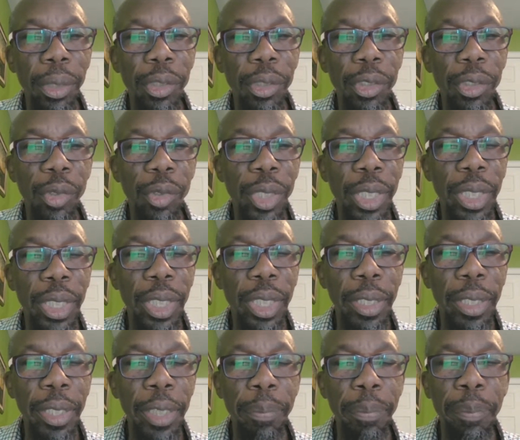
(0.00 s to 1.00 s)
During
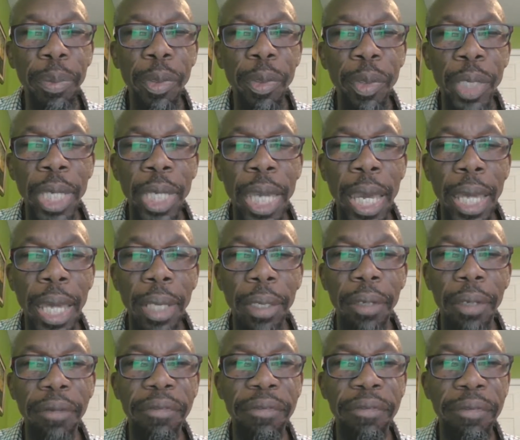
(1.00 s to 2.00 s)
the period
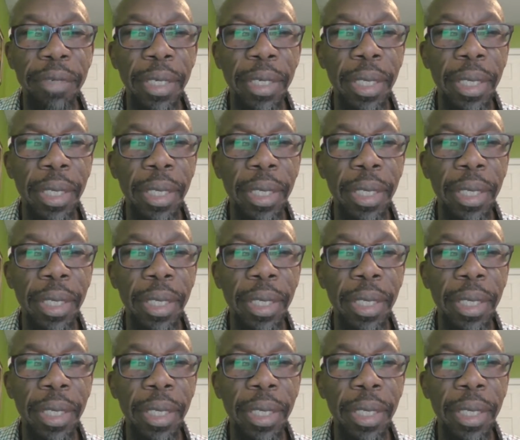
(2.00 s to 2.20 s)
of